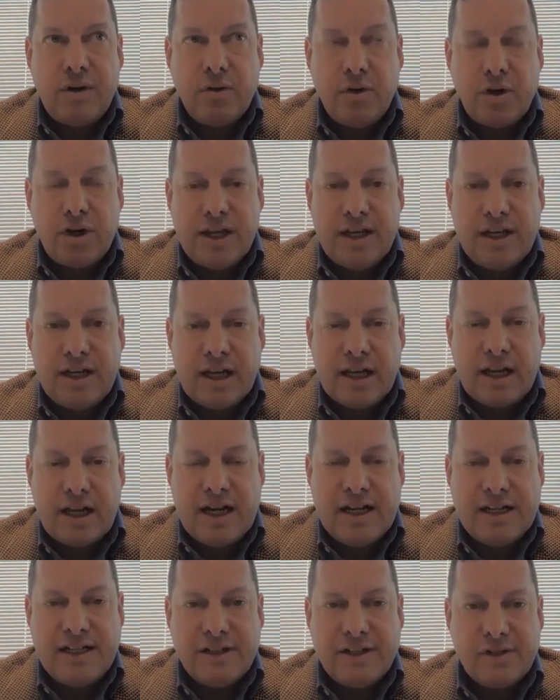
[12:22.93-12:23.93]
look at a
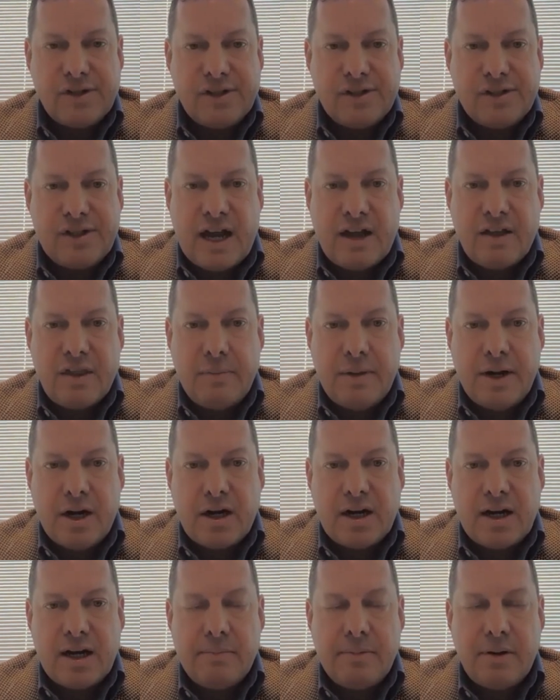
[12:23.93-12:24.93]
lot of deals in South
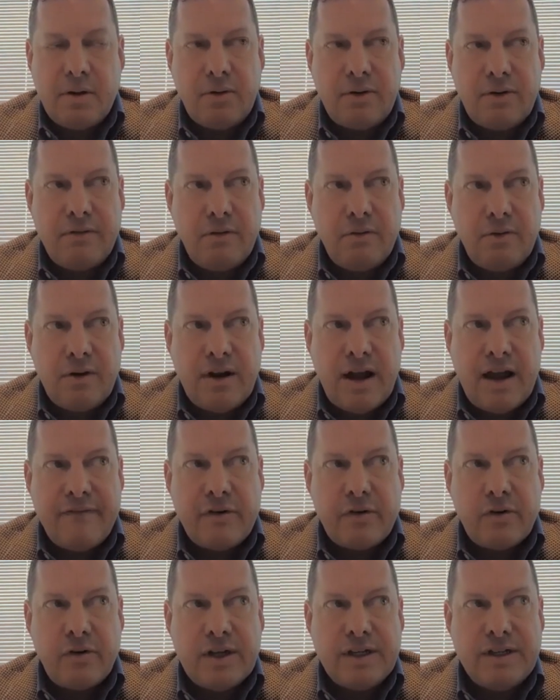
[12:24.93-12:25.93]
America, but we've
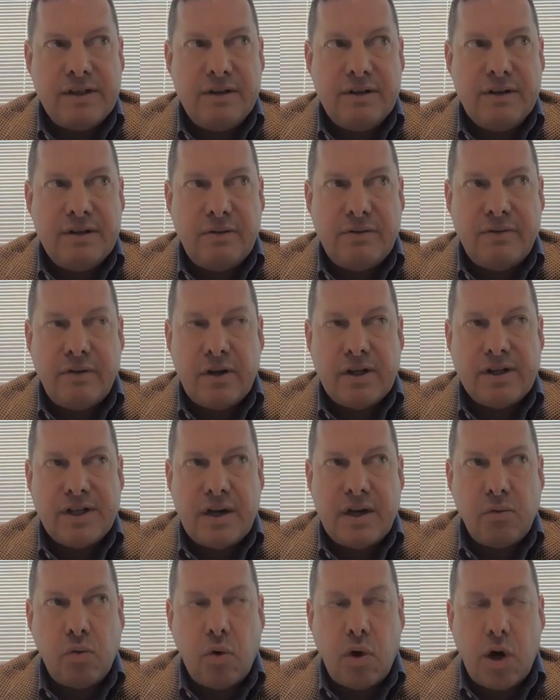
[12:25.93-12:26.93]
only
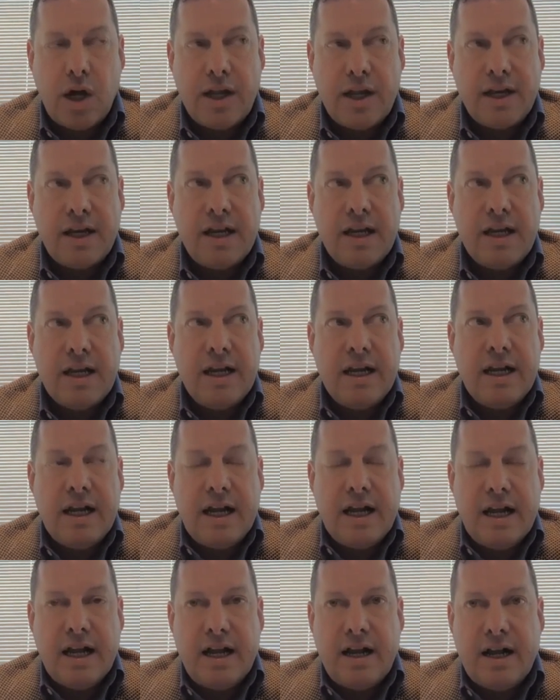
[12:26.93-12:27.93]
done one.
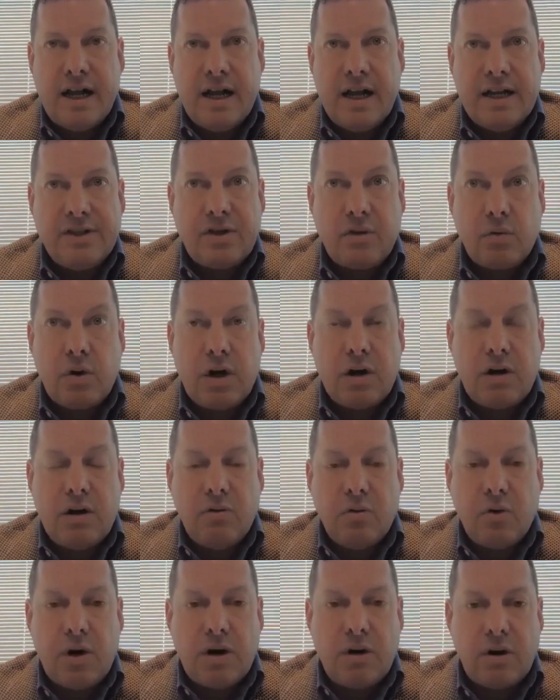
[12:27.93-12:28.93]
So
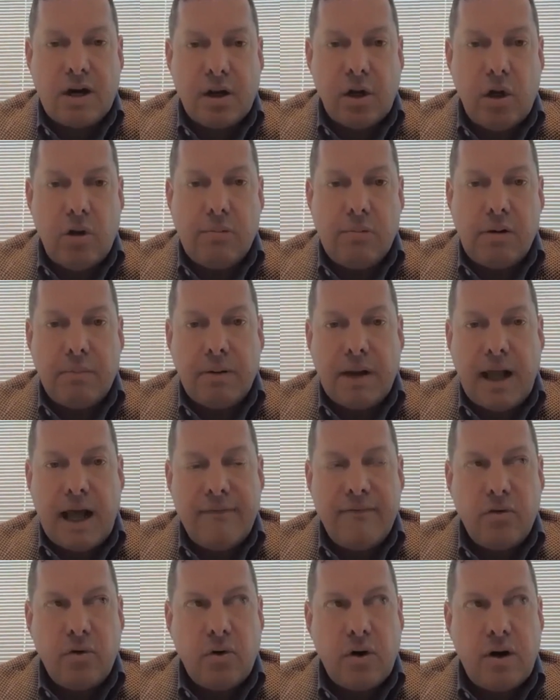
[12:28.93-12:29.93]
we're a global
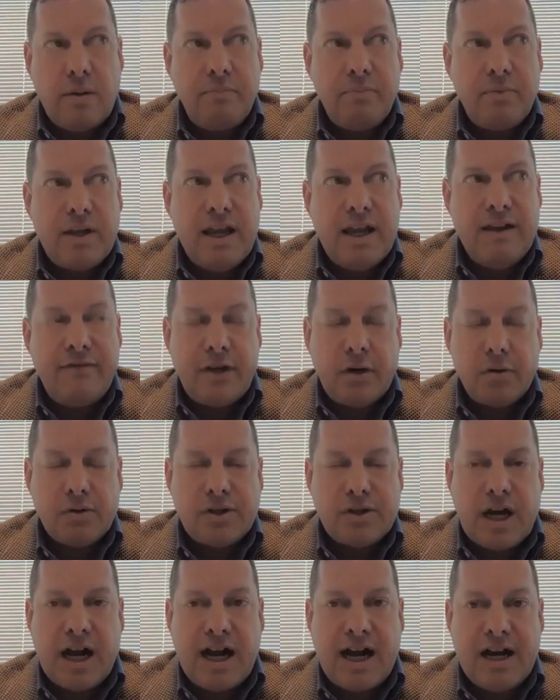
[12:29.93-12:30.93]
platform. If there
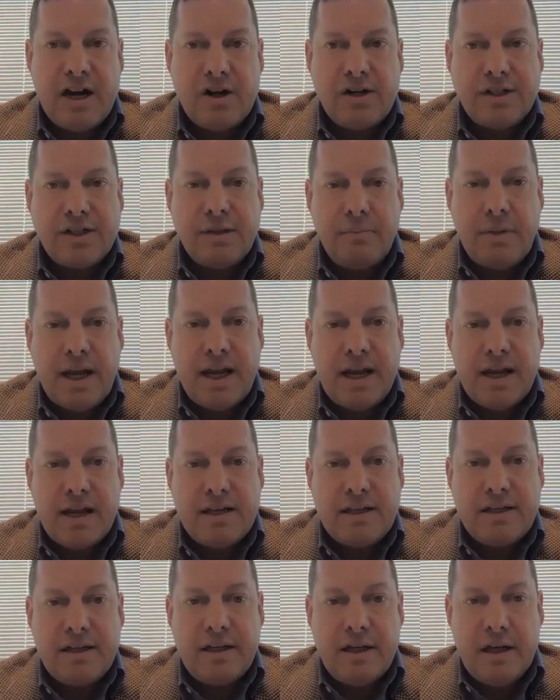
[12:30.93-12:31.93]
was a higher
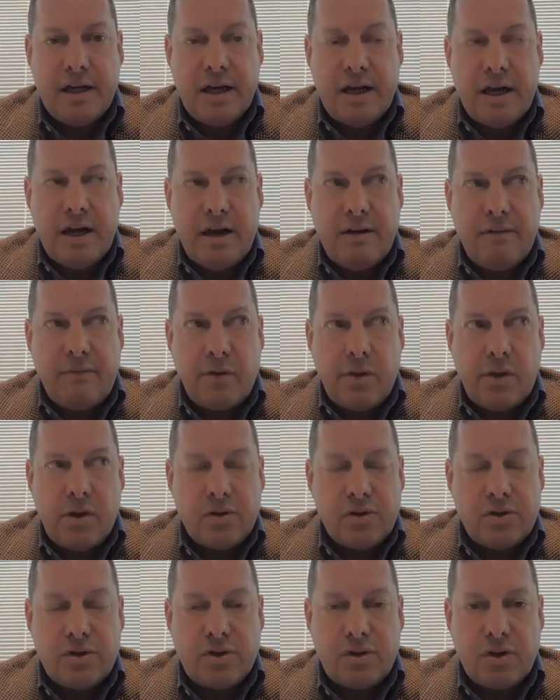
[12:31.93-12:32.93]
demand for
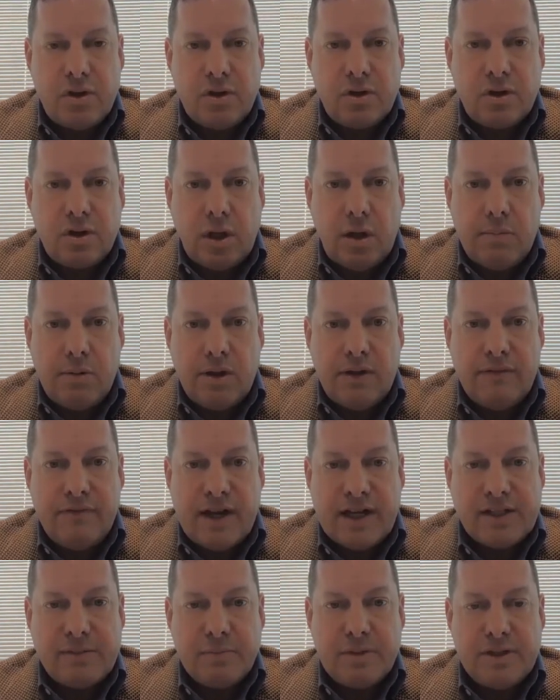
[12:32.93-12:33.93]
those global
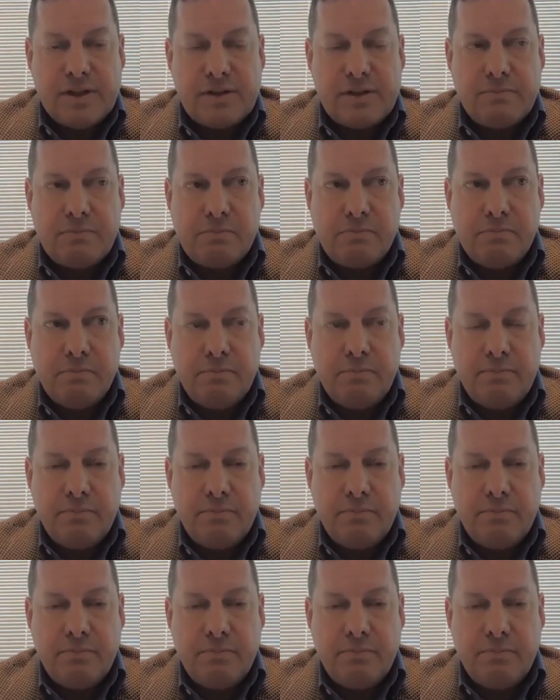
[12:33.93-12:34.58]
investments,